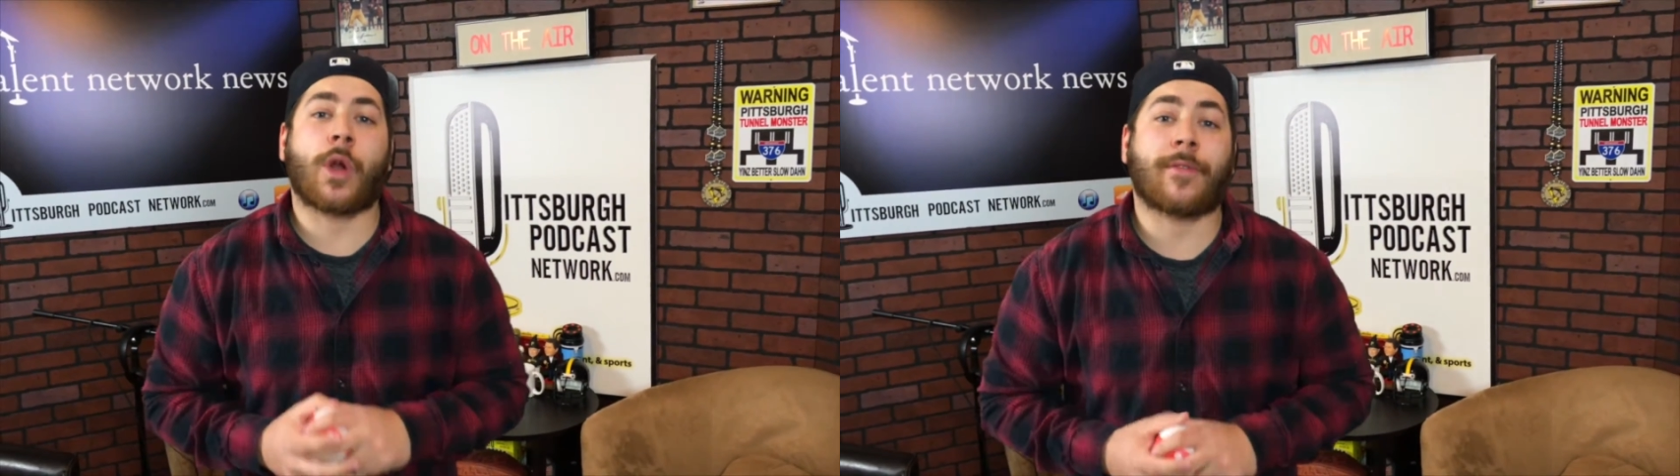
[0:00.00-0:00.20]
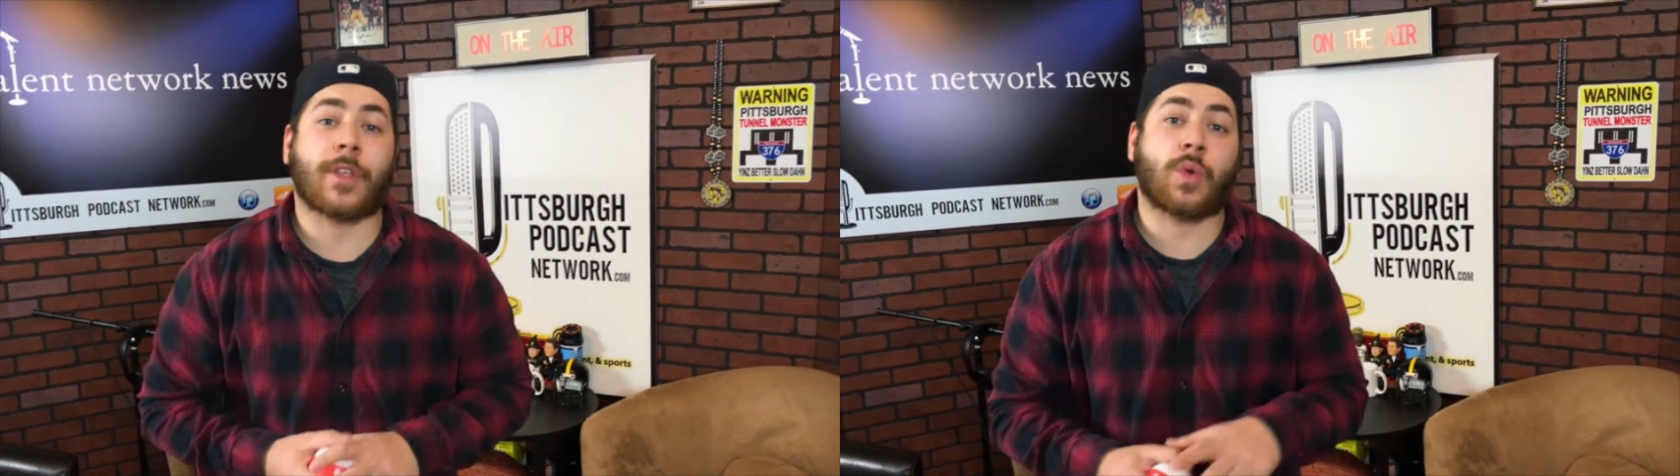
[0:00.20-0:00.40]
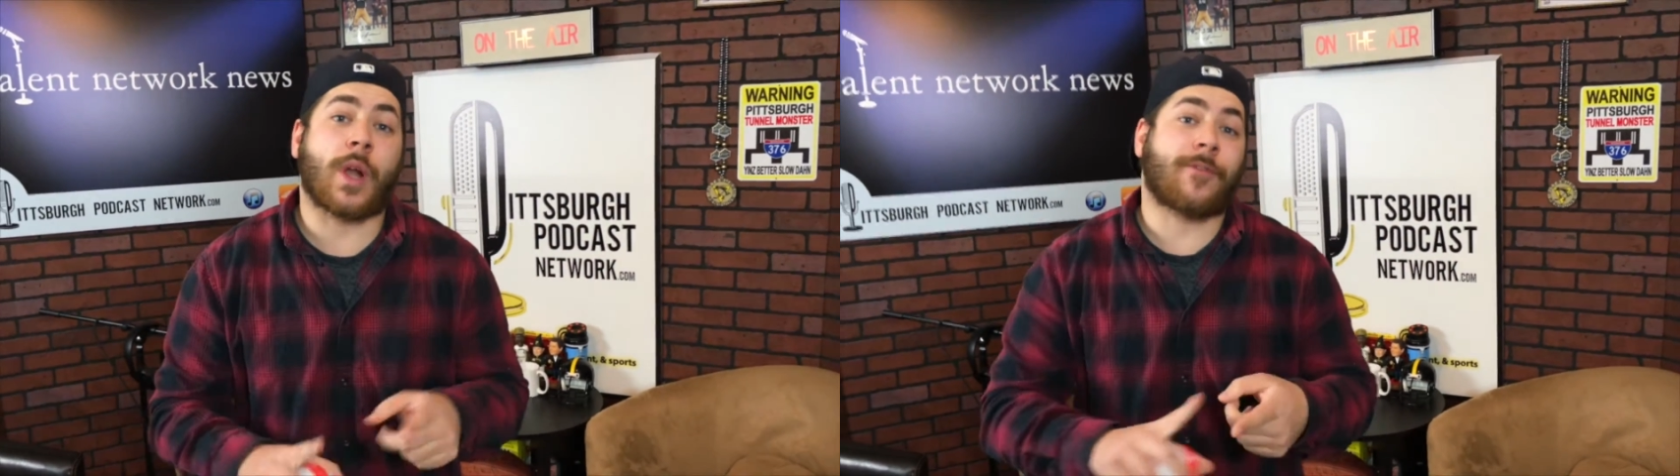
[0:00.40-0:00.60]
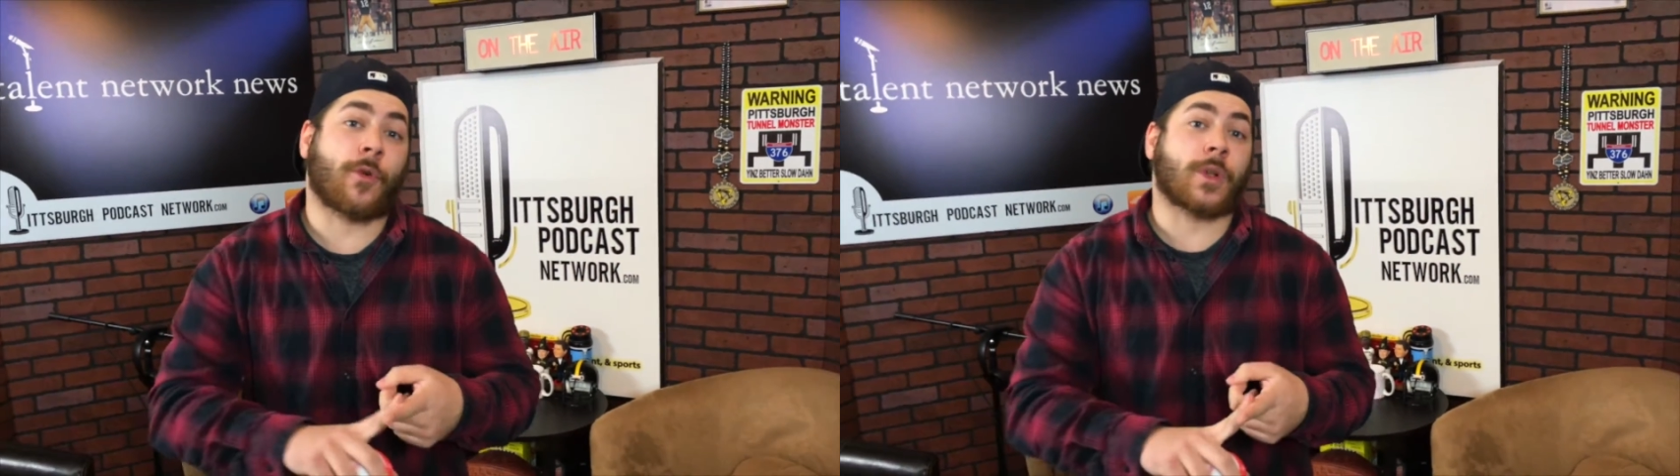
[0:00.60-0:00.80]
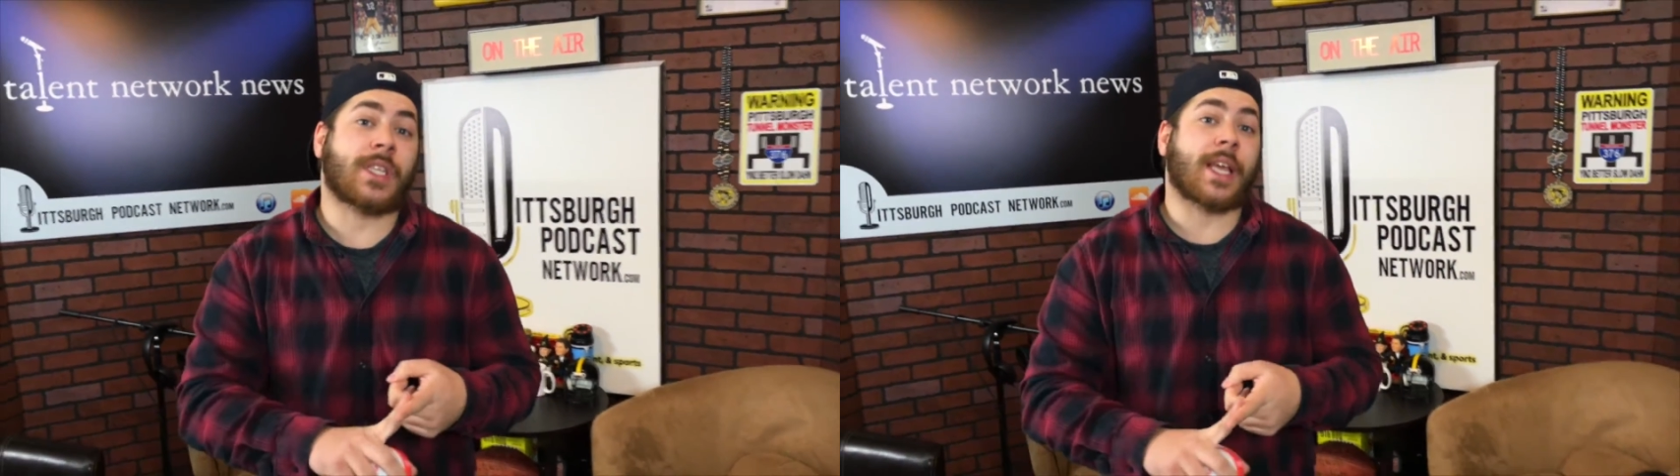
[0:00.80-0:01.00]
winner of the
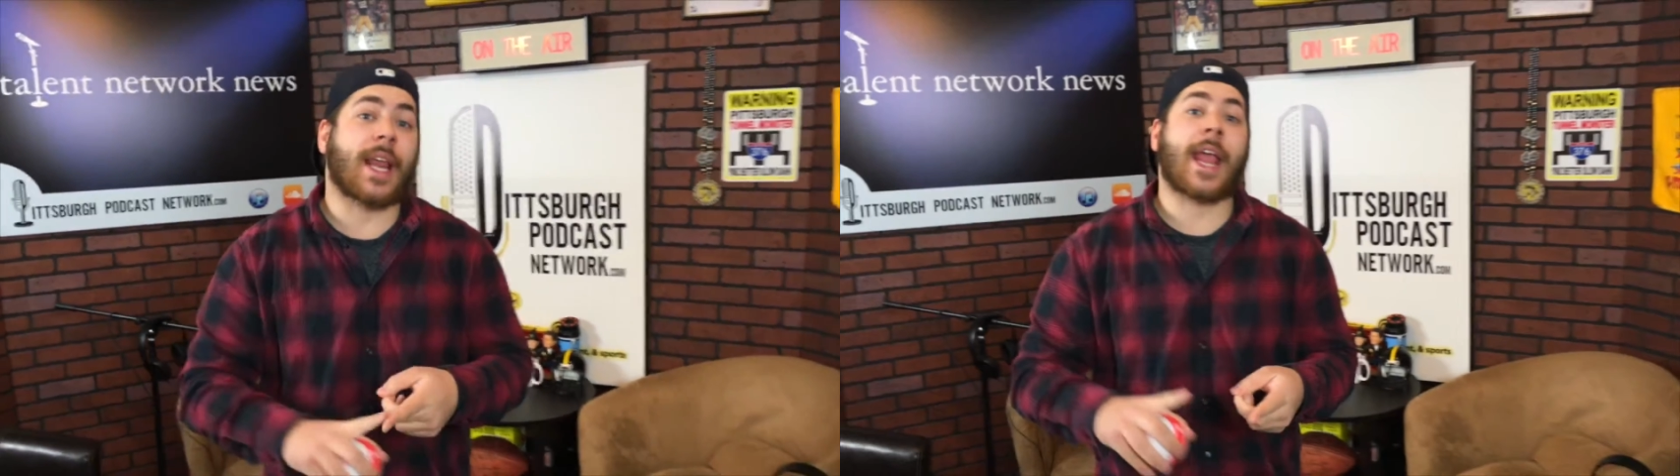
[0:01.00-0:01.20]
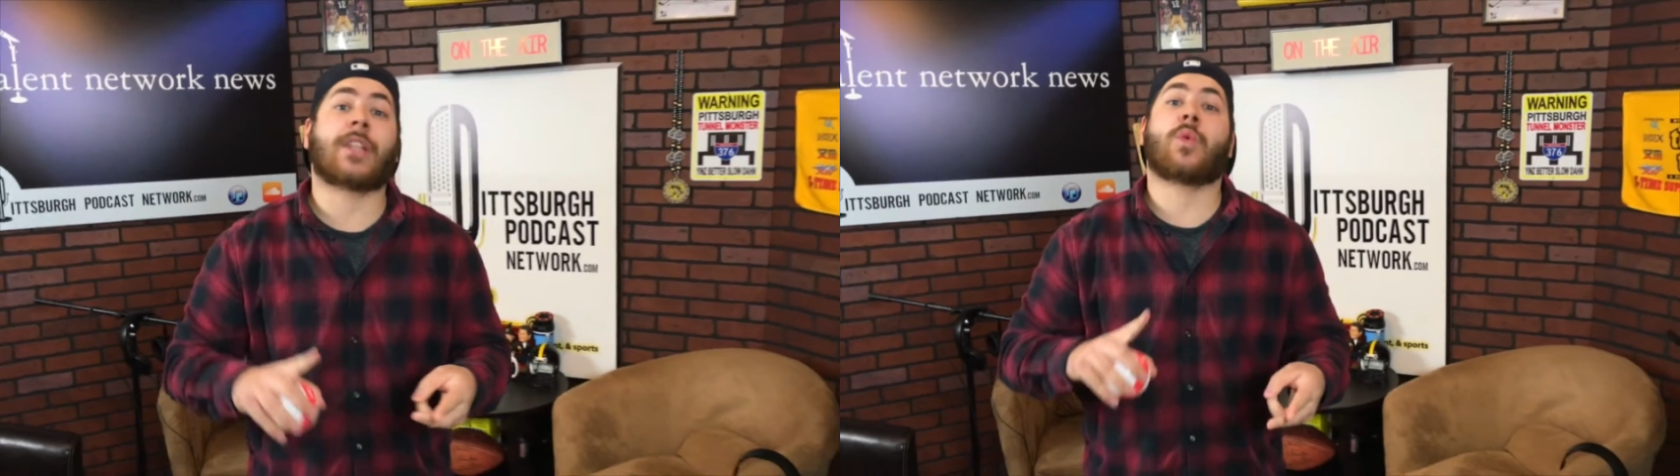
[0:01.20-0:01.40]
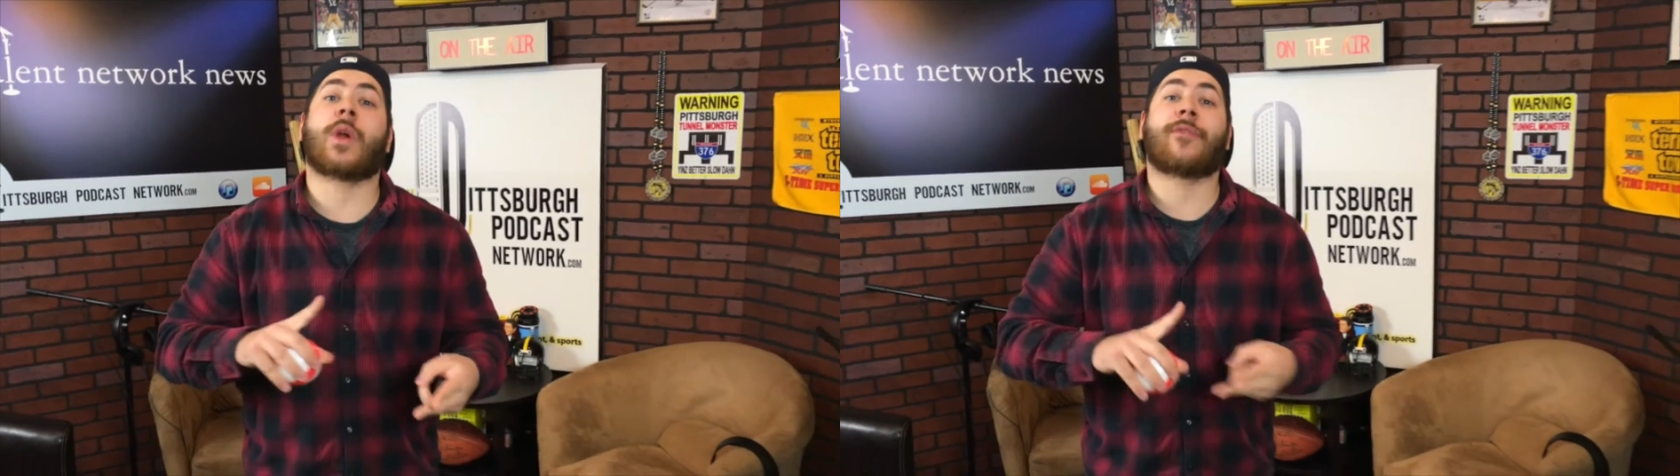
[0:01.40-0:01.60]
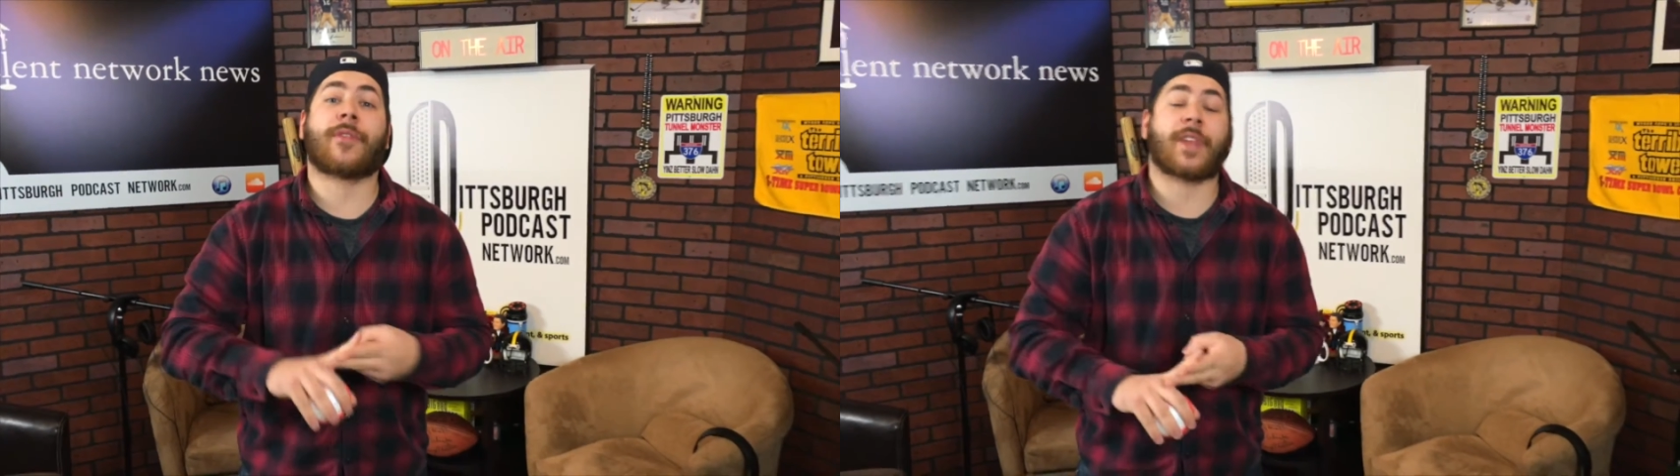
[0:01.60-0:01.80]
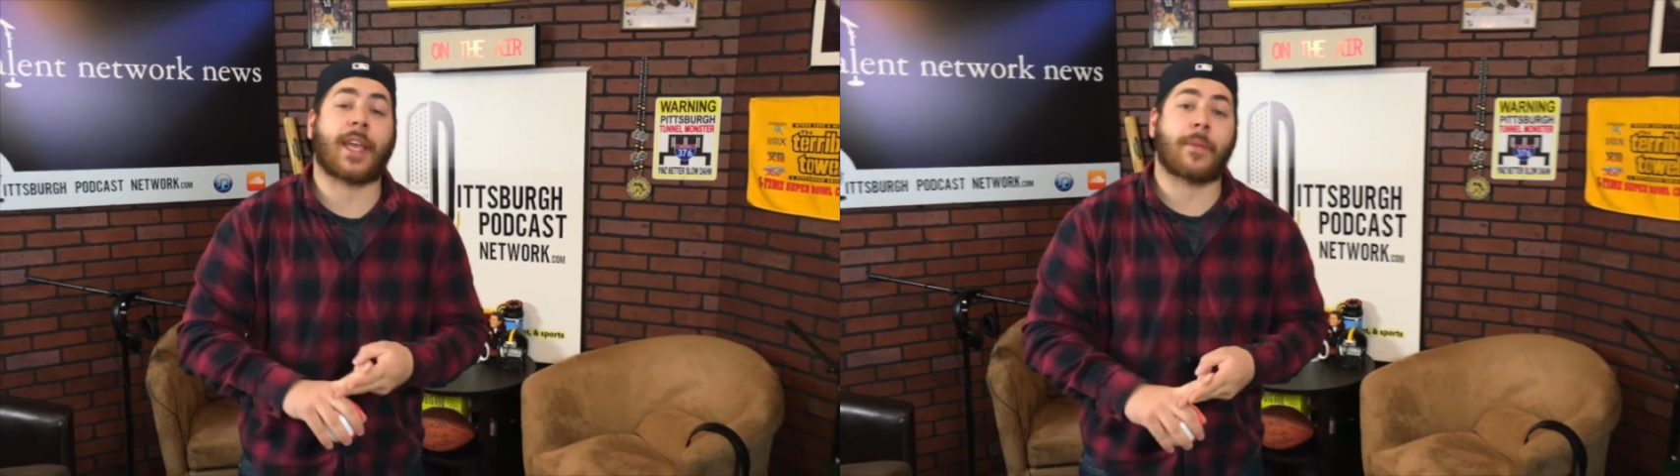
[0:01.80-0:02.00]
2014 and
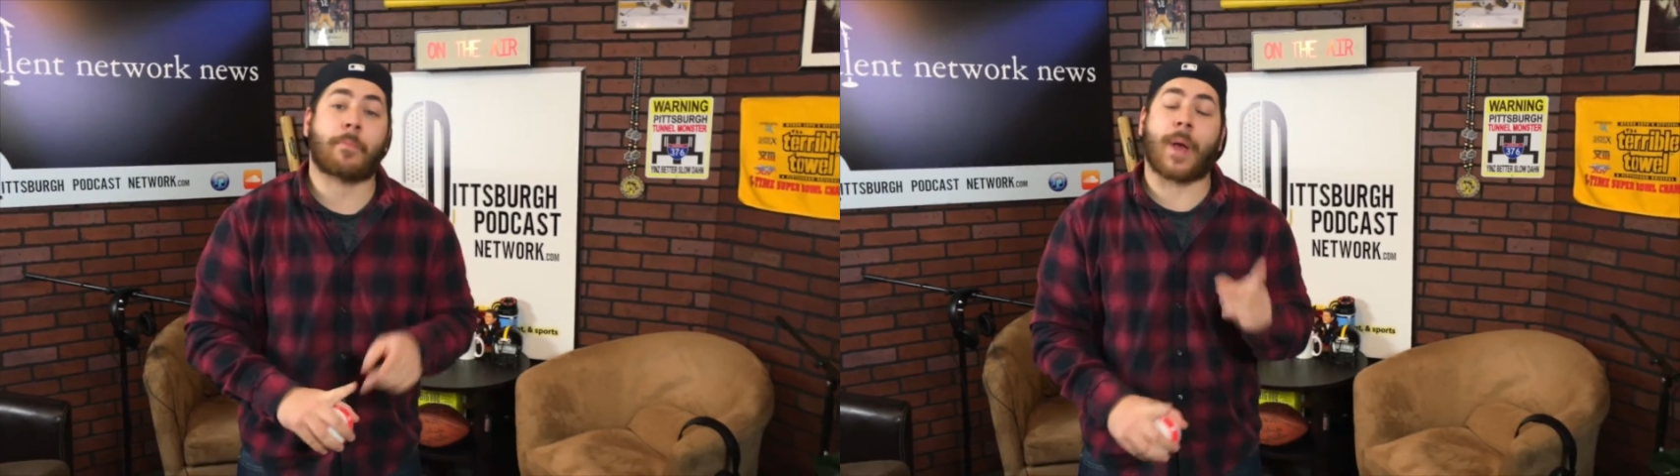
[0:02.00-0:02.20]
2015